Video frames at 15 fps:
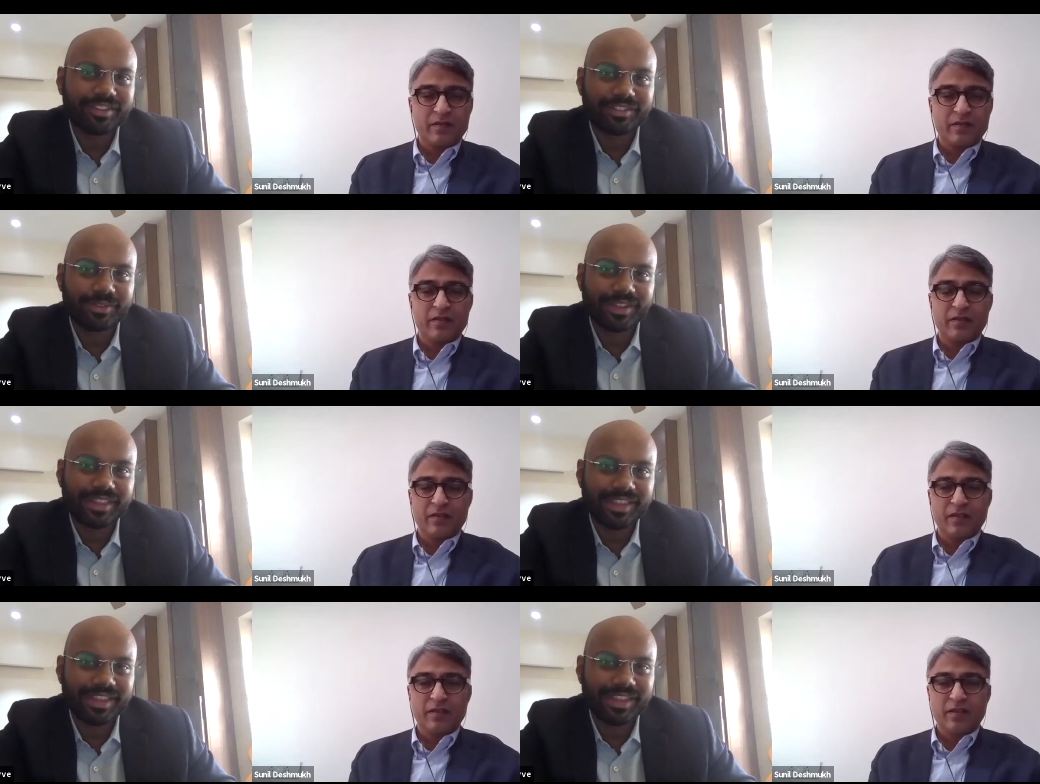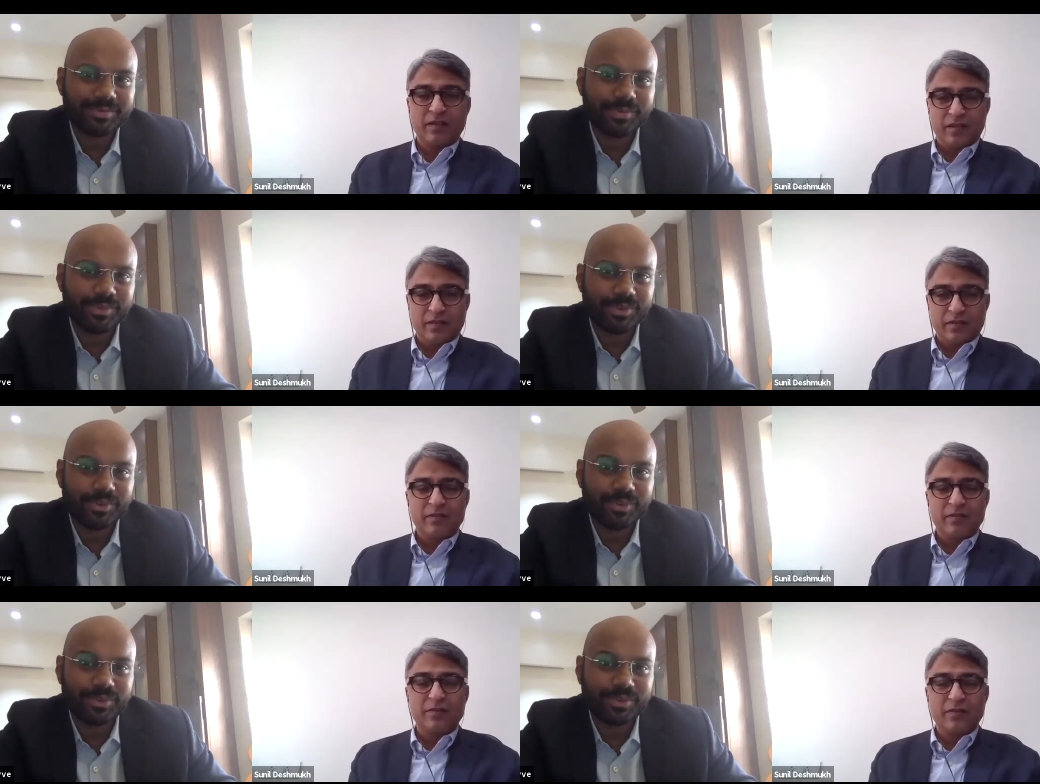Speaker 1: Sunil Deshmukh
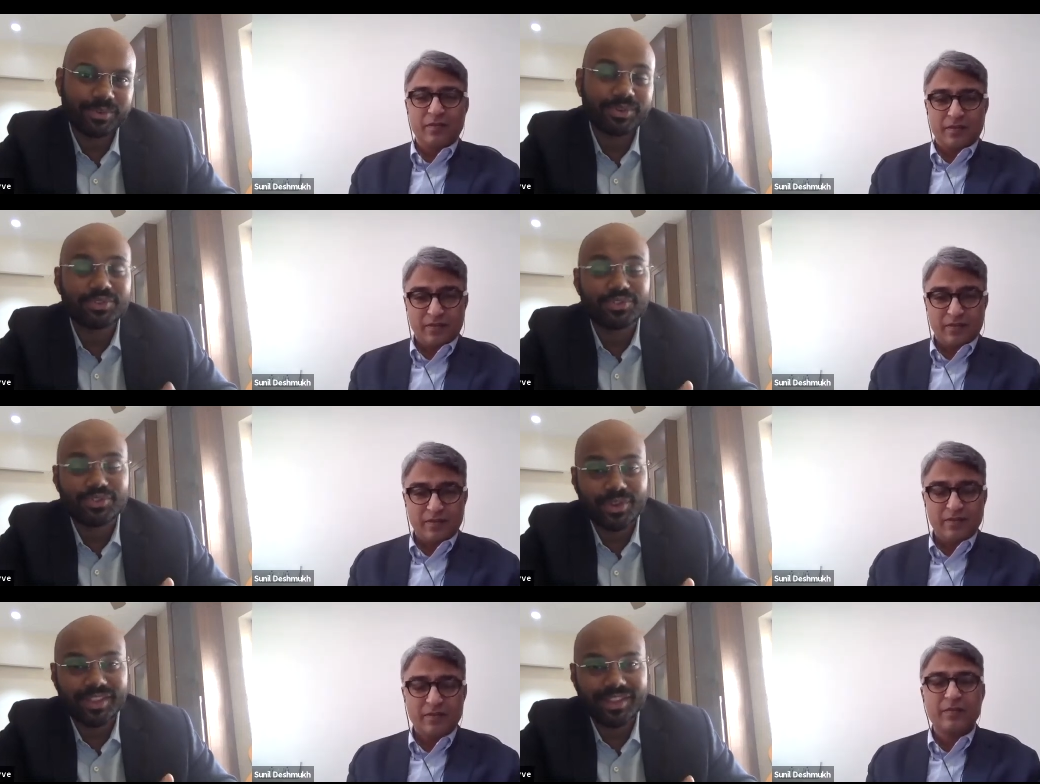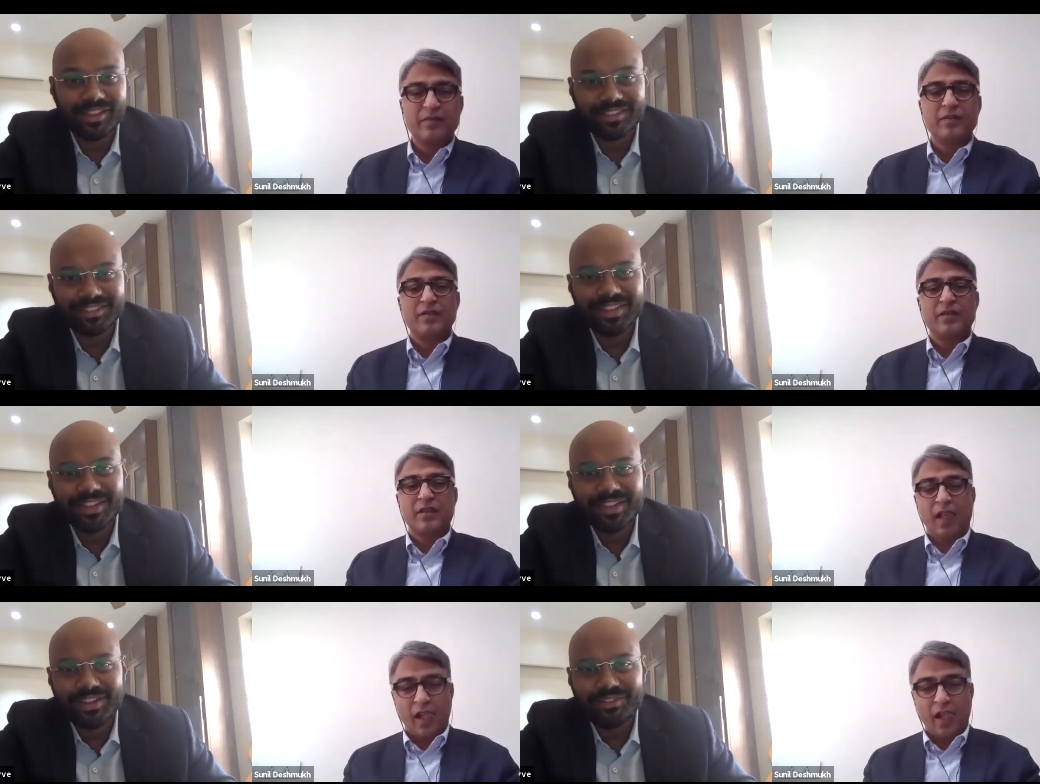to, to join us
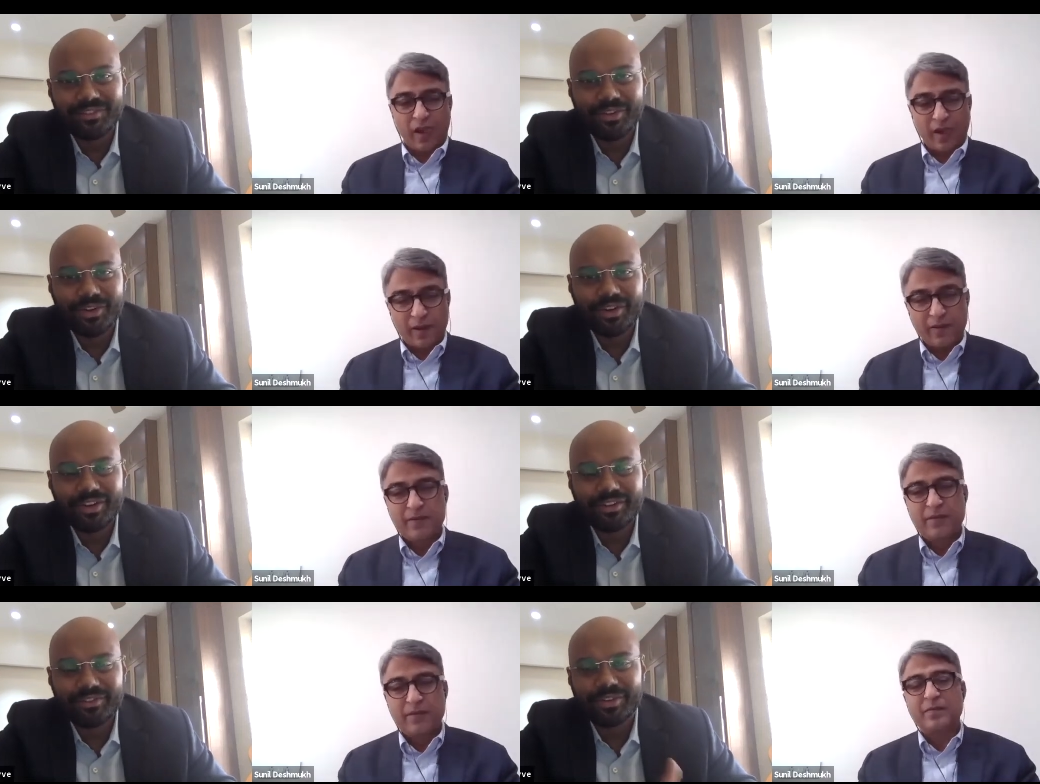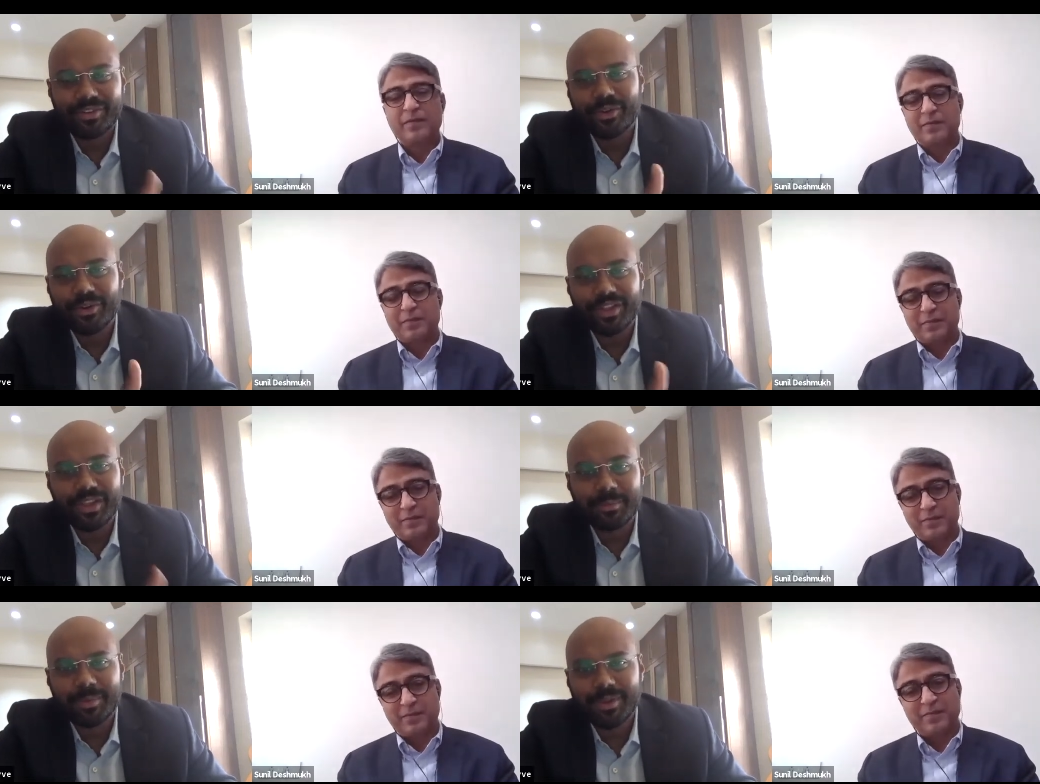for, for
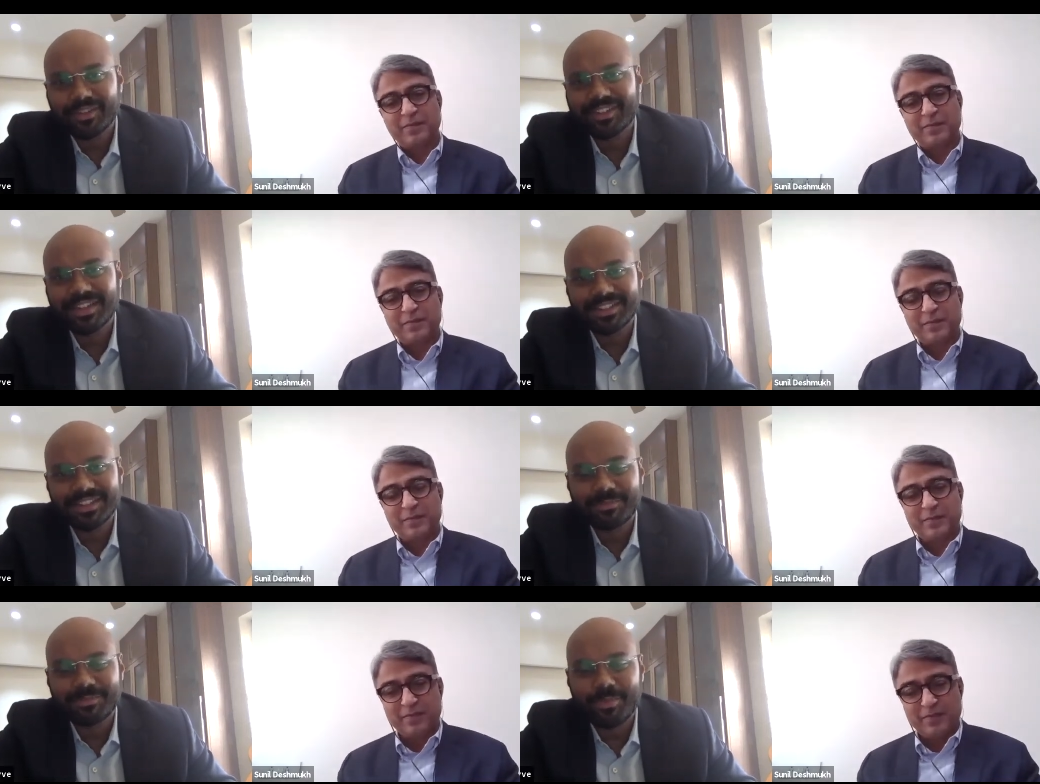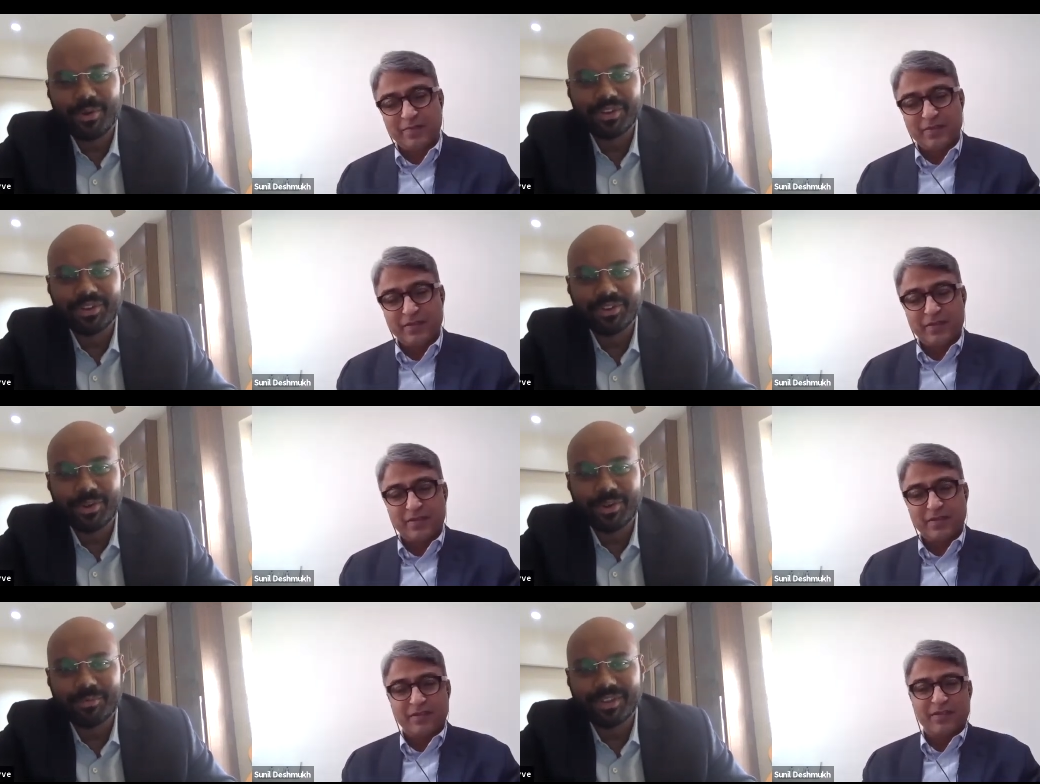talking about such an important
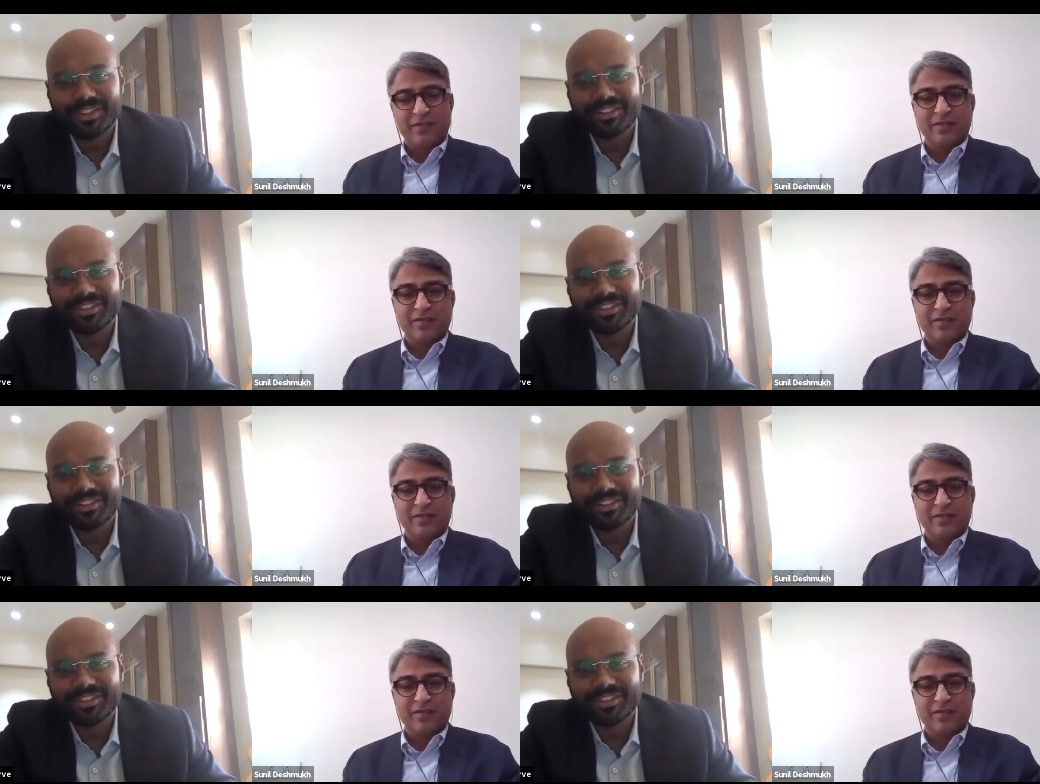topic.